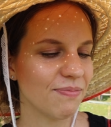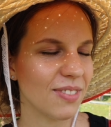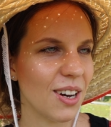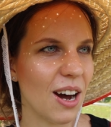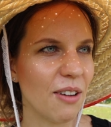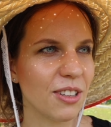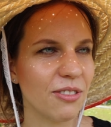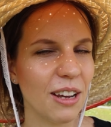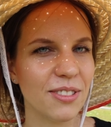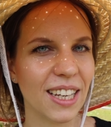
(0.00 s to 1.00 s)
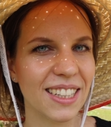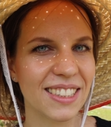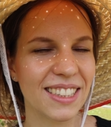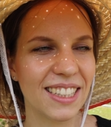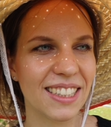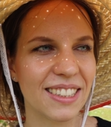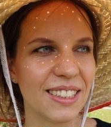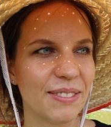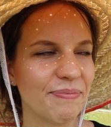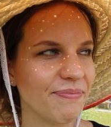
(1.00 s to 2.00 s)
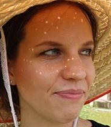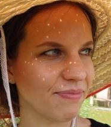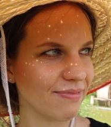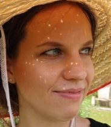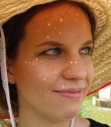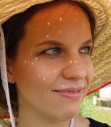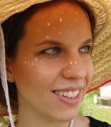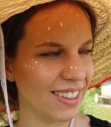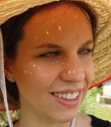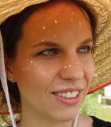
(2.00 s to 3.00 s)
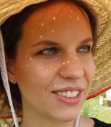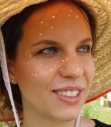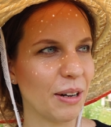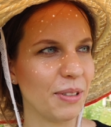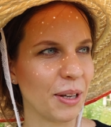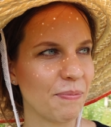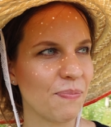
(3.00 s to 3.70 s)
After 5 seconds it kicks in. And now it's coming.